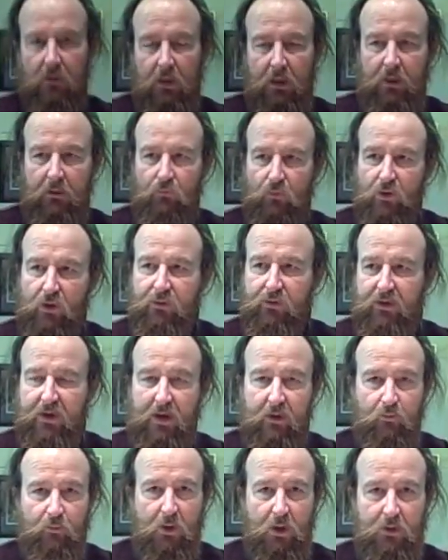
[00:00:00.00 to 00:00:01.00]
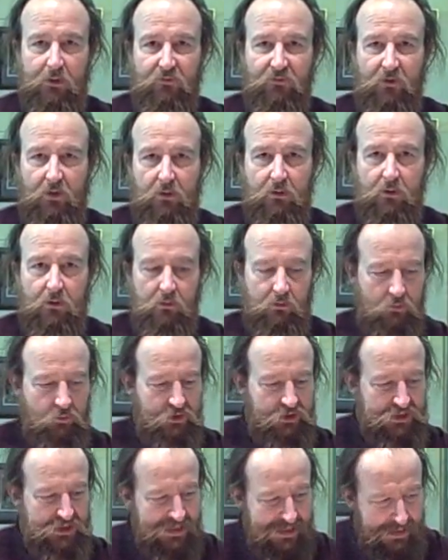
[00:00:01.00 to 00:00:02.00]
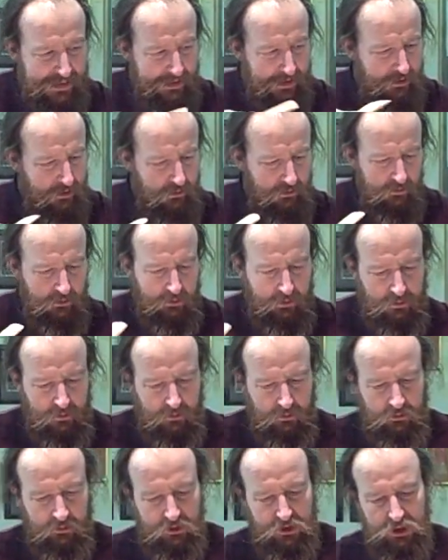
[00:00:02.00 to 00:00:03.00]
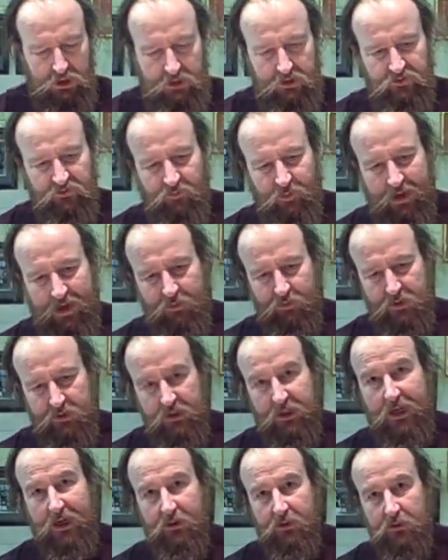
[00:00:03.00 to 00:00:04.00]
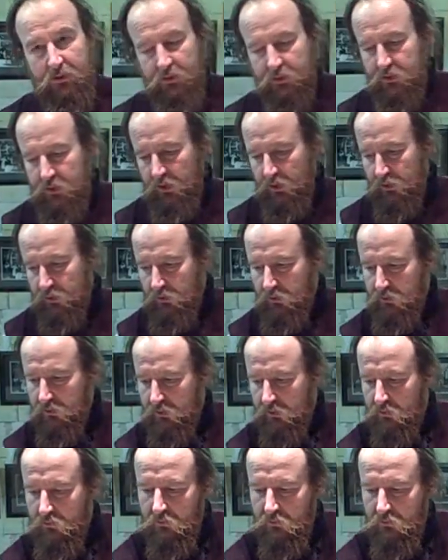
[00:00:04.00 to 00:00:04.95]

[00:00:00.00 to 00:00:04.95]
and with that bone folder we tear the sheets of paper down into sections.